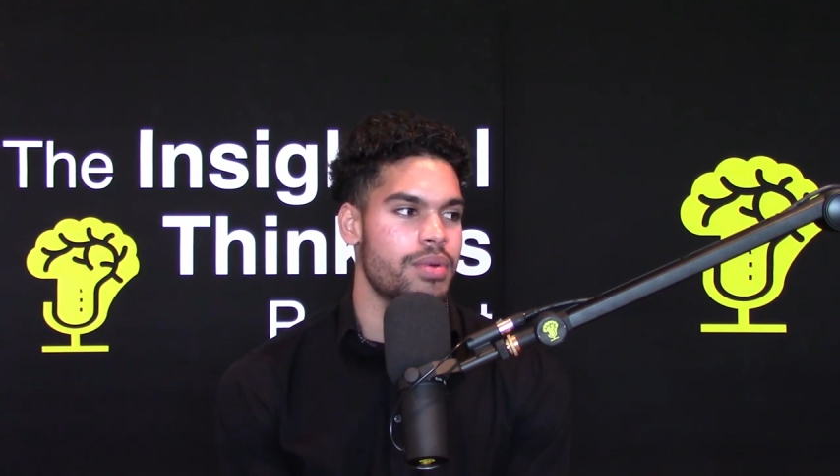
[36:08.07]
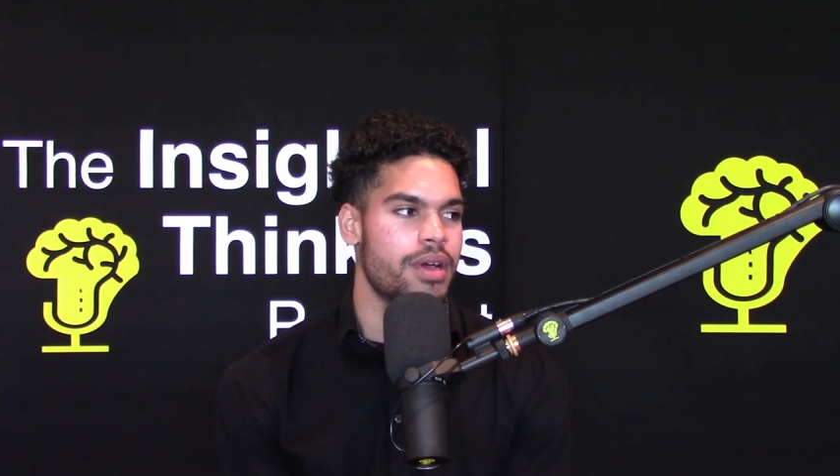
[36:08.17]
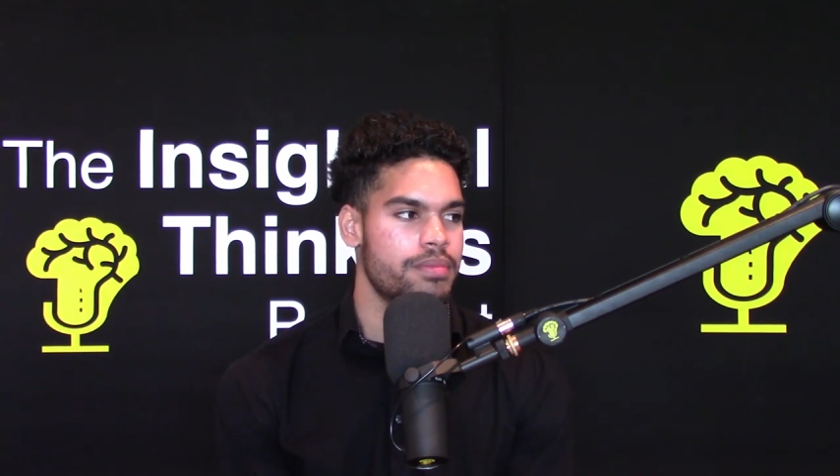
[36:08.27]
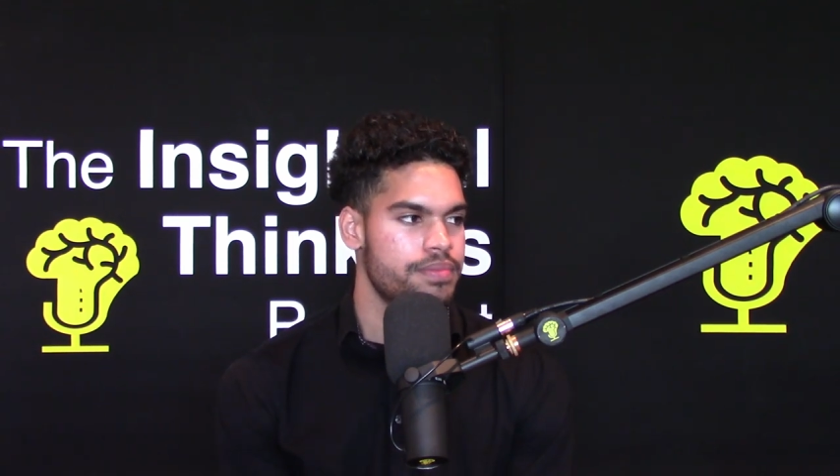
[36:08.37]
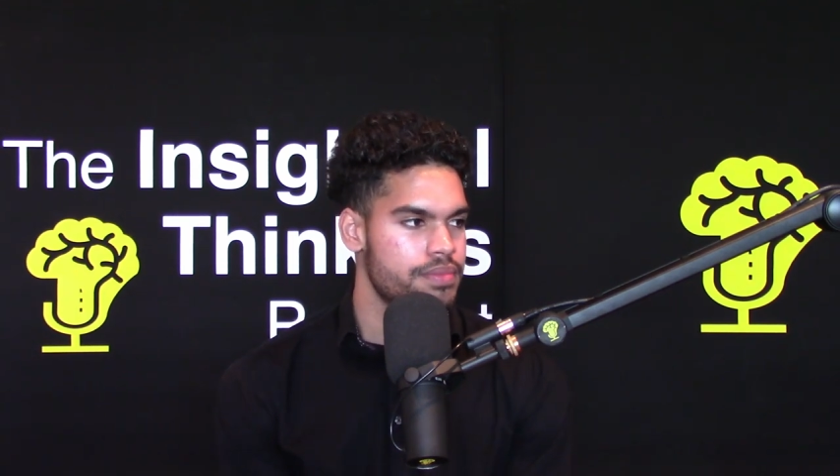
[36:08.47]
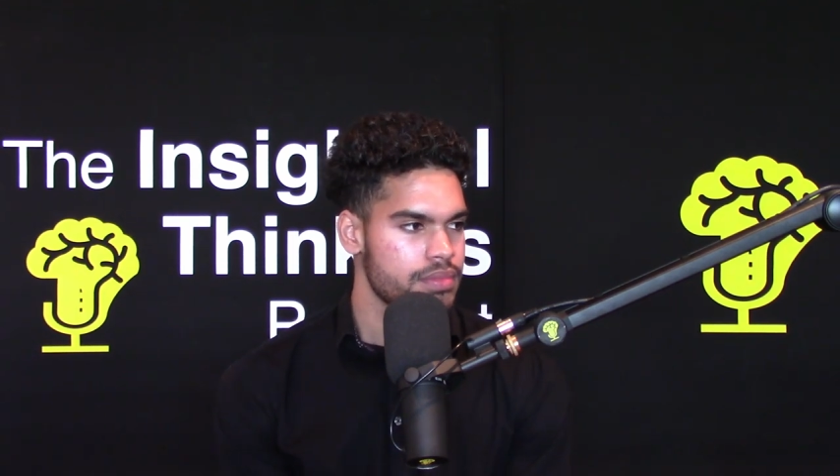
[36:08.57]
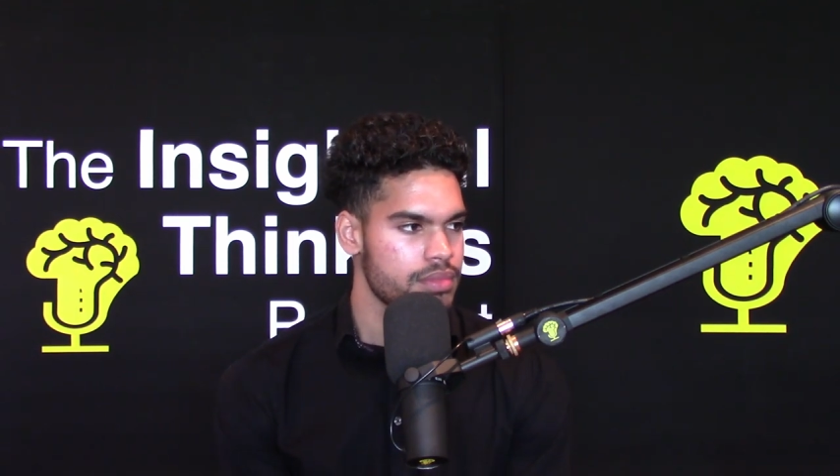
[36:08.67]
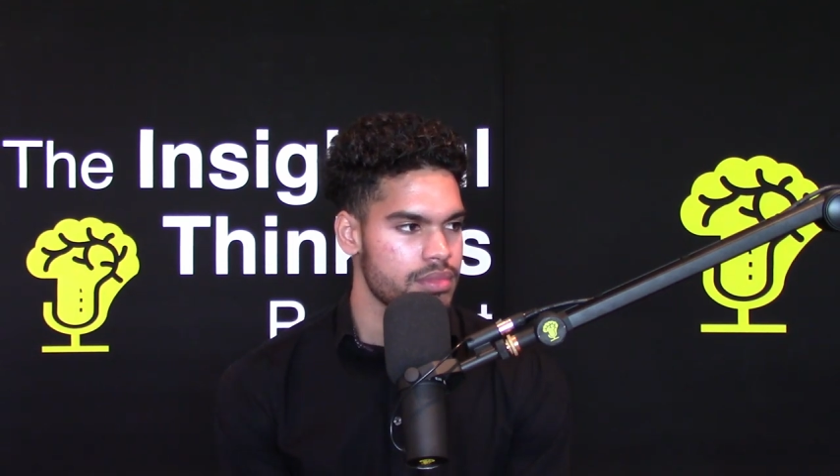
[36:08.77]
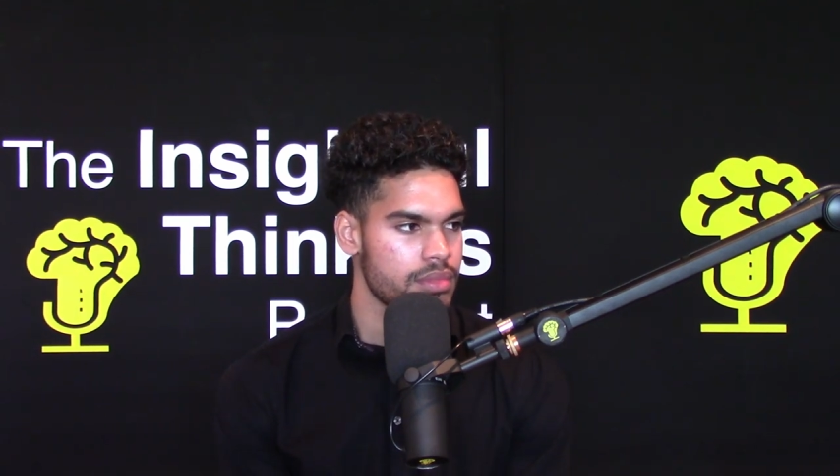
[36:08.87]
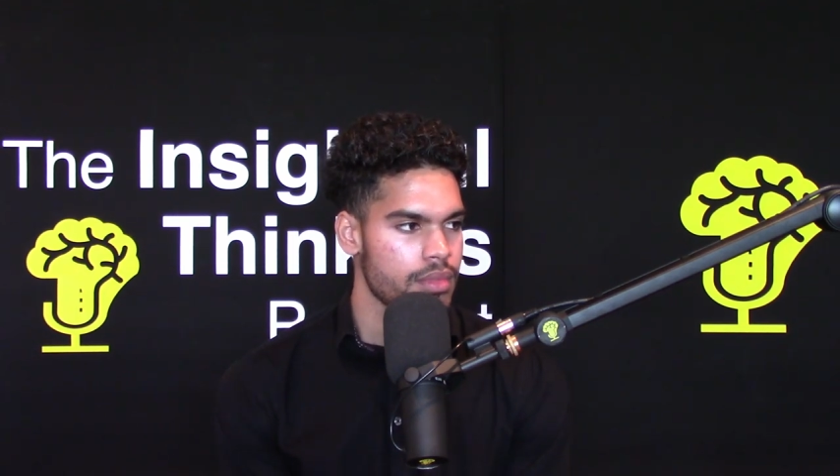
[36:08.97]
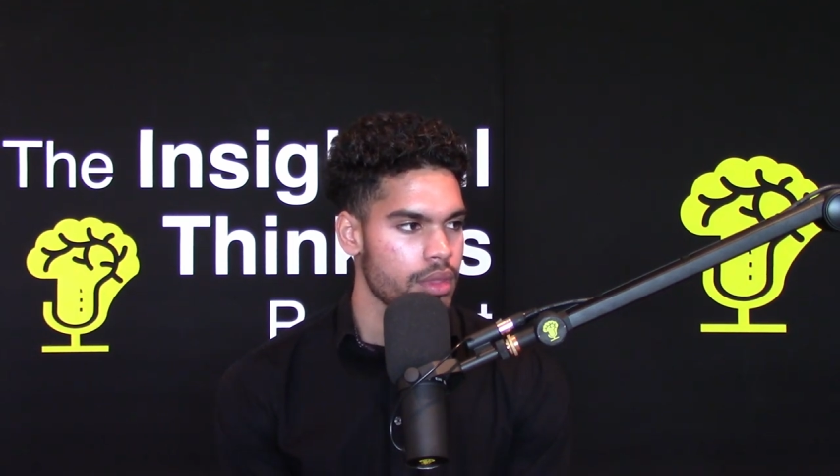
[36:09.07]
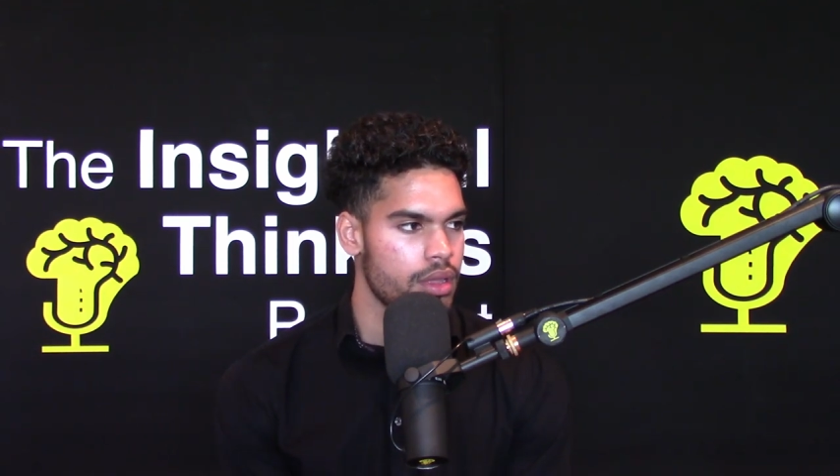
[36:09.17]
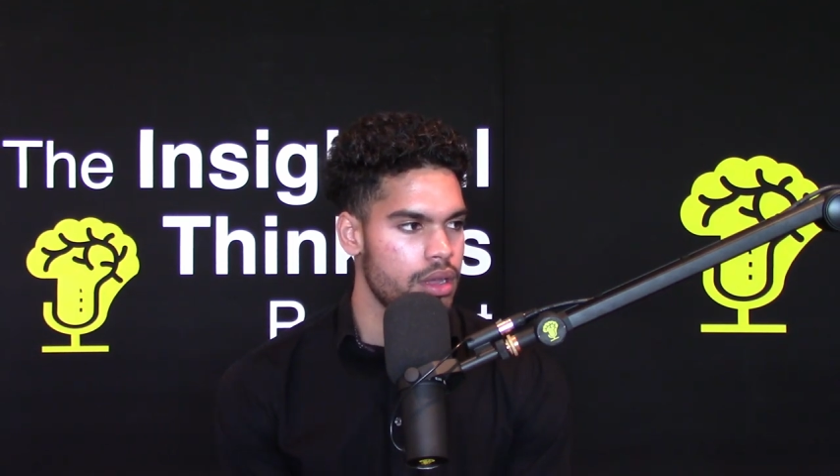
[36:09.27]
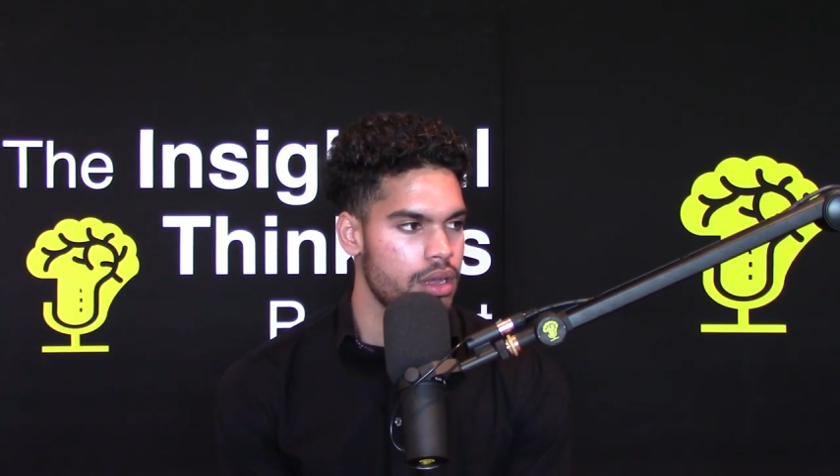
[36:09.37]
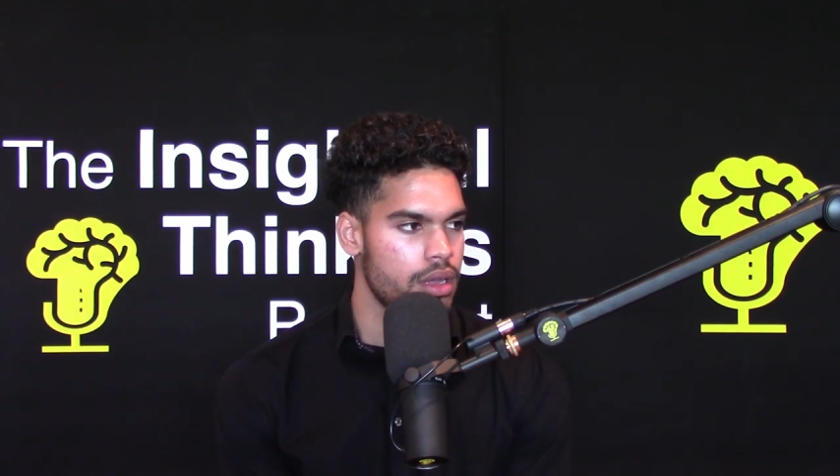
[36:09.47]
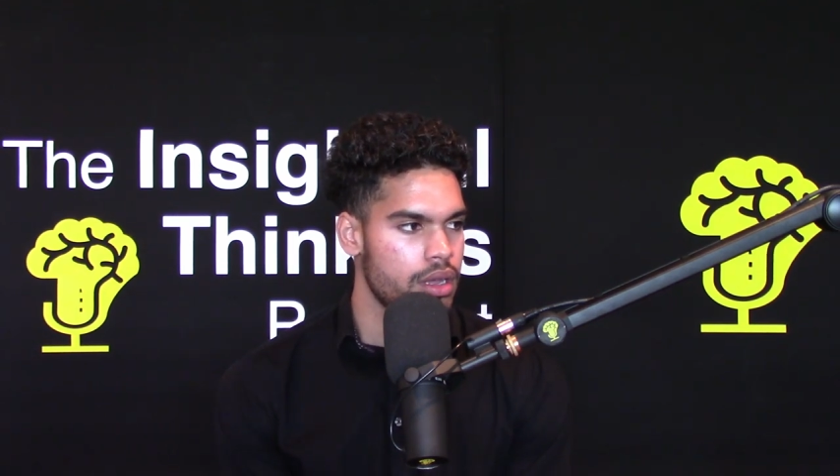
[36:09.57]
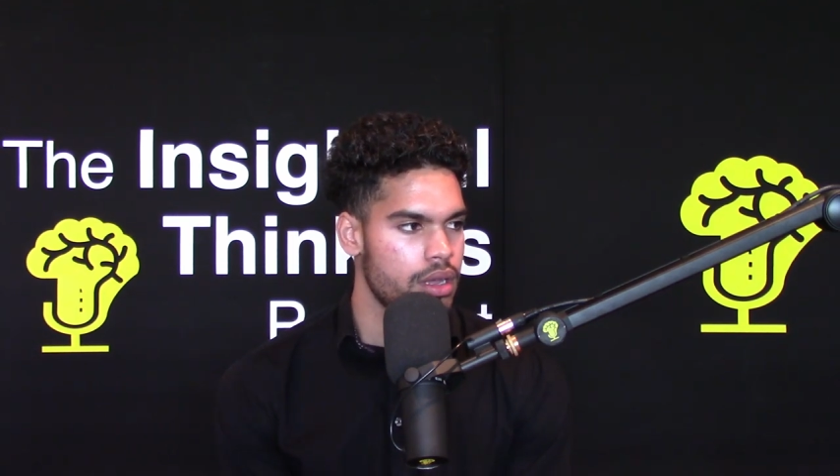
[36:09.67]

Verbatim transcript: what uh,